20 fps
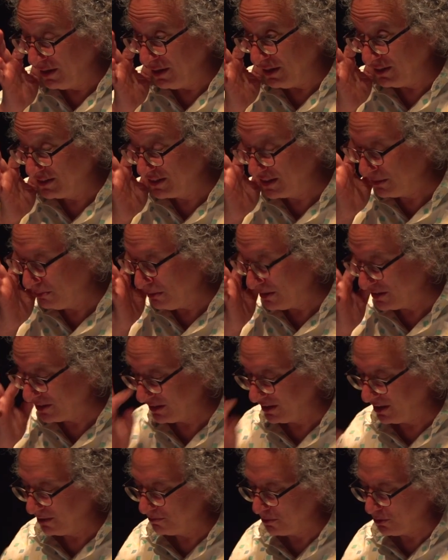is
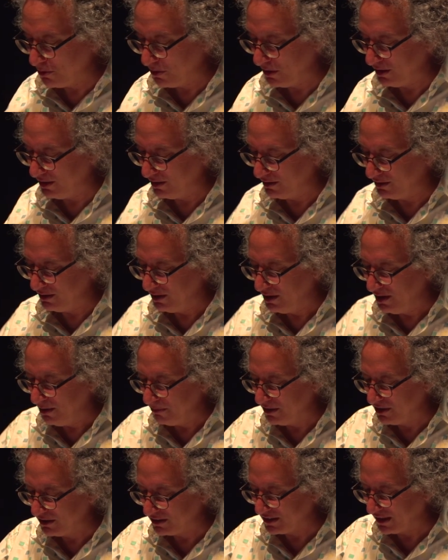especially important
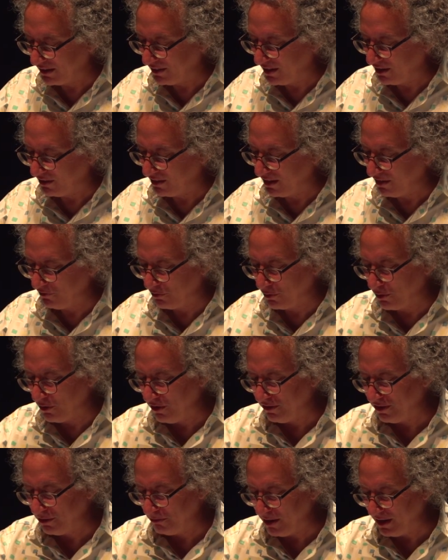because I think that for
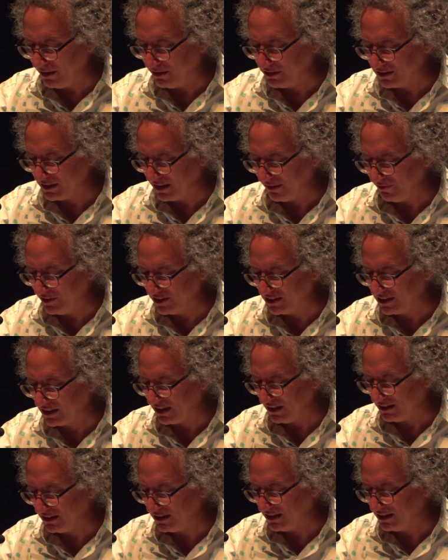all the painters I've
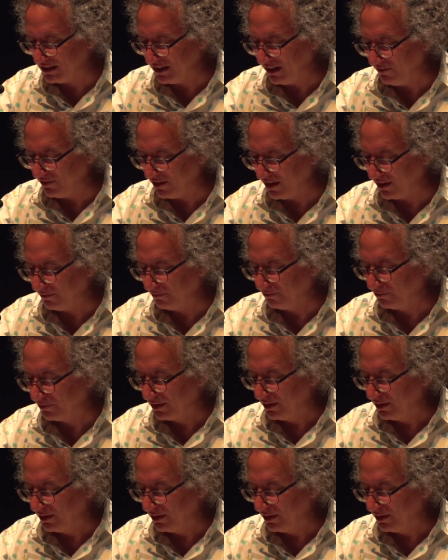discussed this evening,